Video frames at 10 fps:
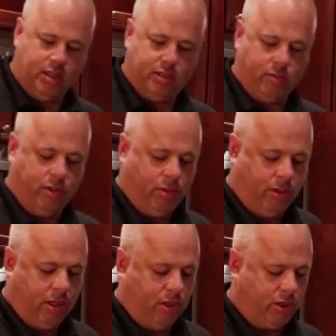So when you
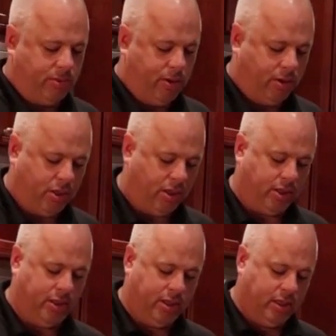get your smoke
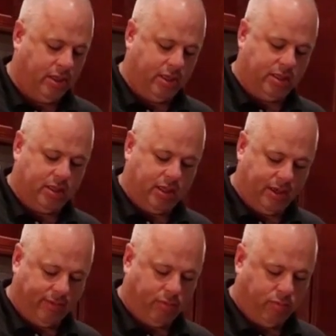on, it's gonna
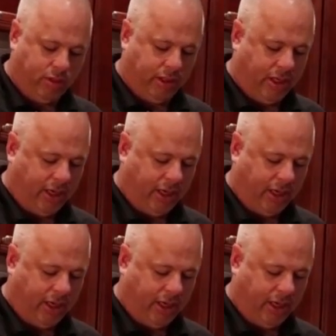give a really